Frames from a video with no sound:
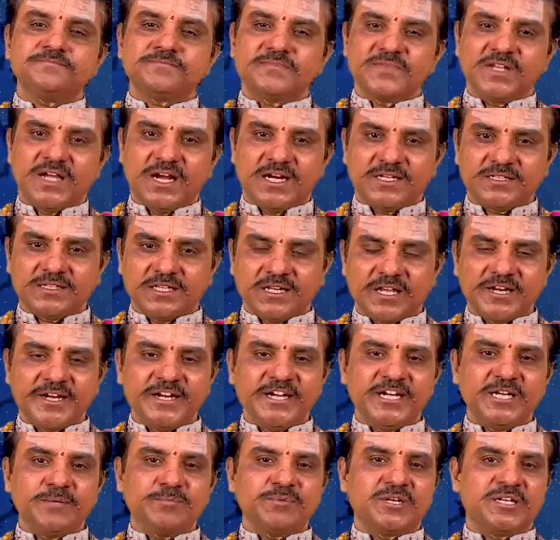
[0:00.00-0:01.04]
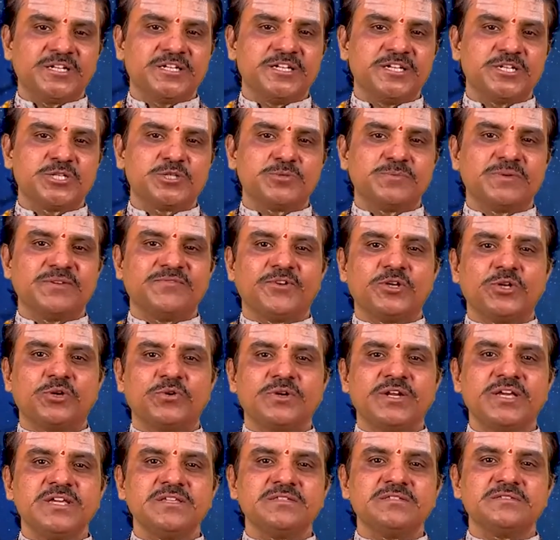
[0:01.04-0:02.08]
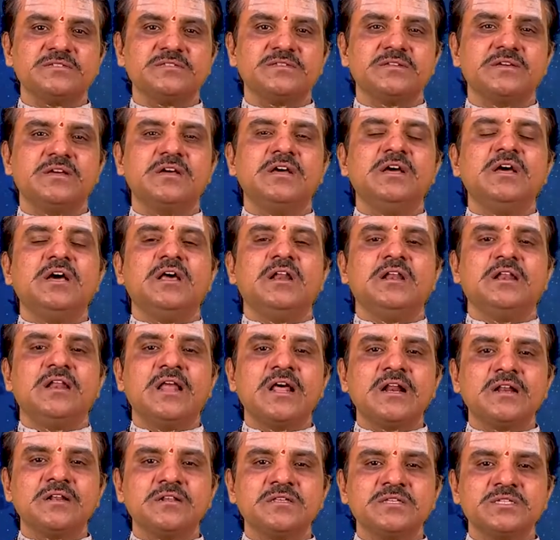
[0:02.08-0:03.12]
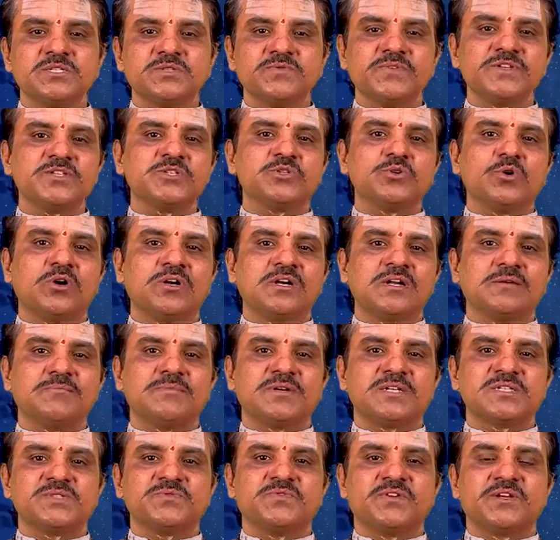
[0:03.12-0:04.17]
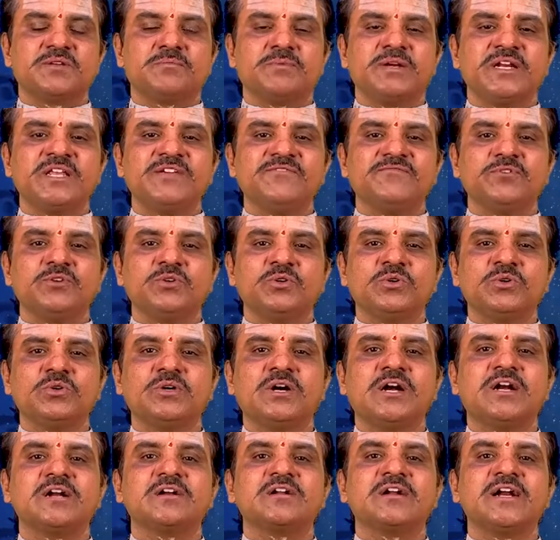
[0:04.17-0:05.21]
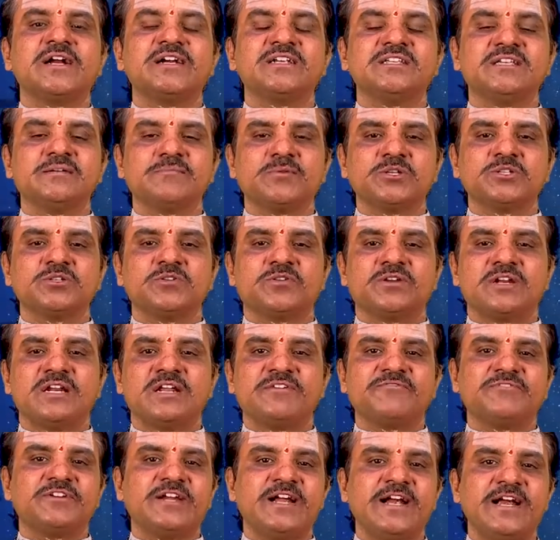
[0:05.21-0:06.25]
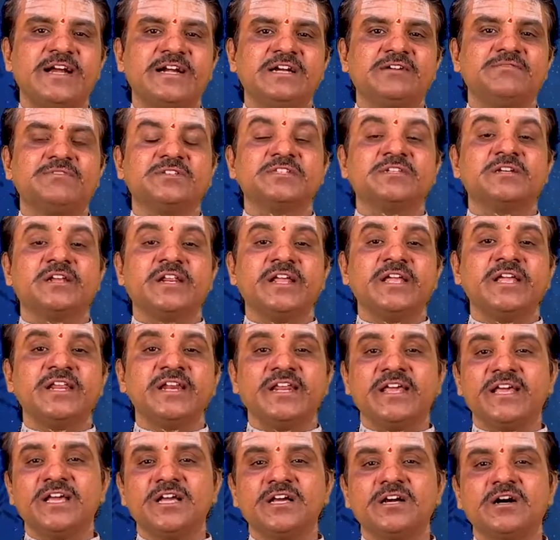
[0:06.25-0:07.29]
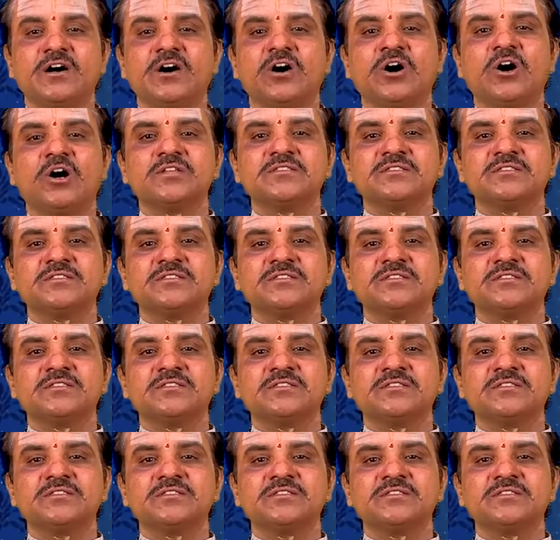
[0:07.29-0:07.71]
And the lucky tip that needs to be followed is learn switch code numbers for money flow and write them on your left hand with green ink on